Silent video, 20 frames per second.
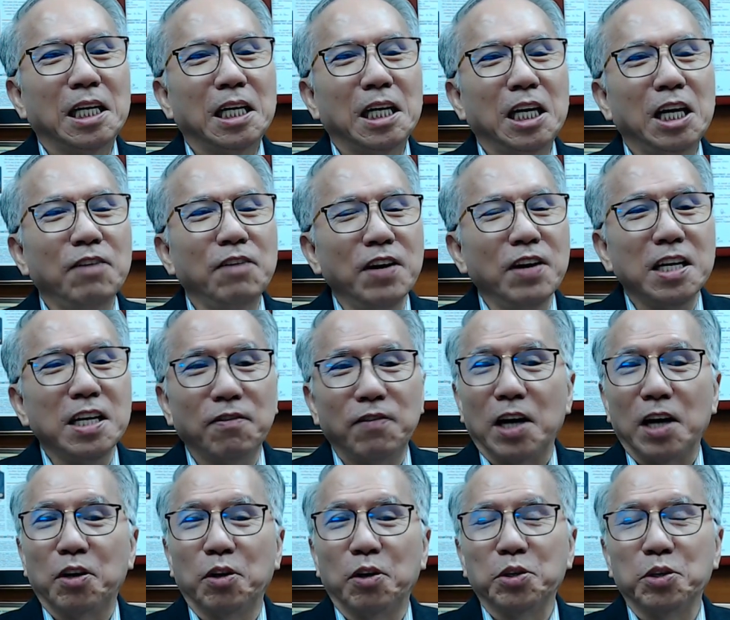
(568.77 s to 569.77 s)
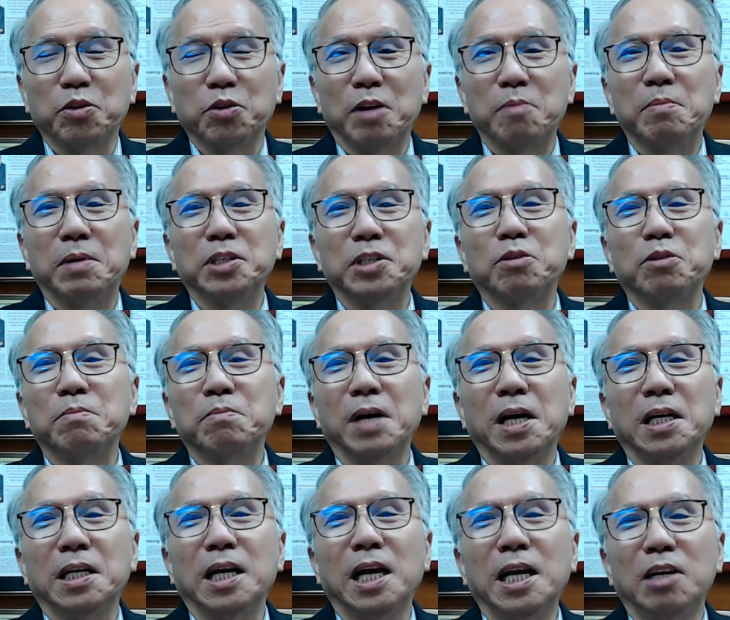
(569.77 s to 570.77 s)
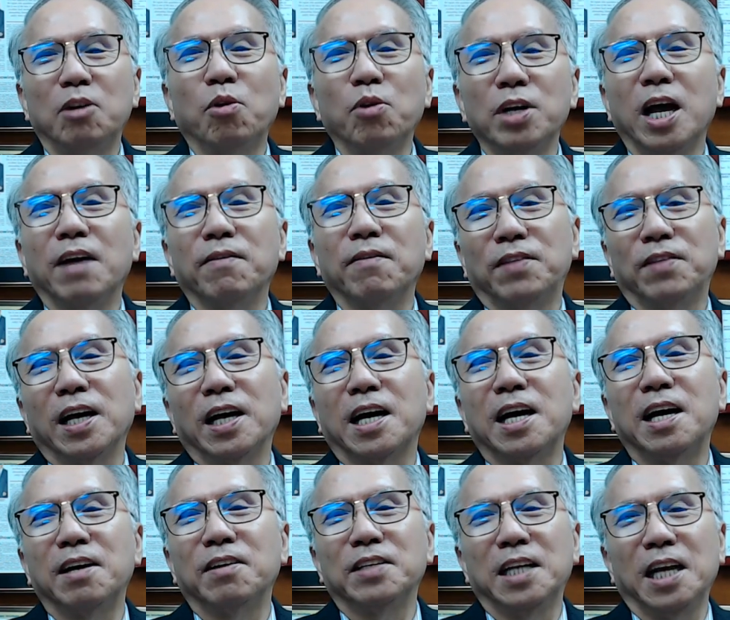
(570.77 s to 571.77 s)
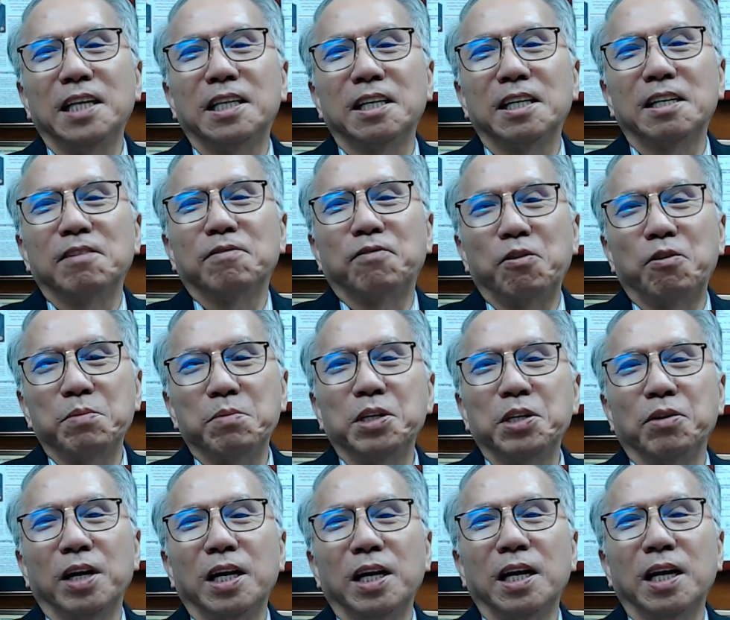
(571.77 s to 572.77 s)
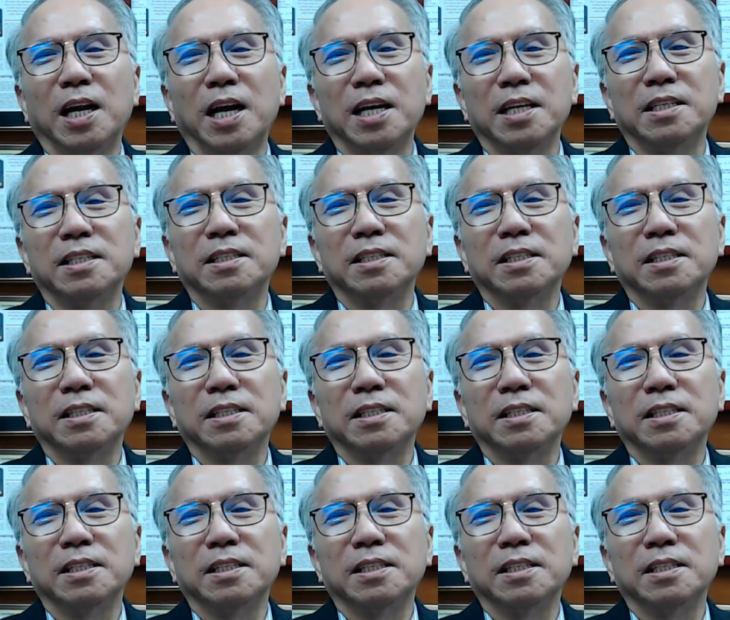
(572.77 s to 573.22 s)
even if I go to the merchant bank, they don't have that kind of data for me to analyze.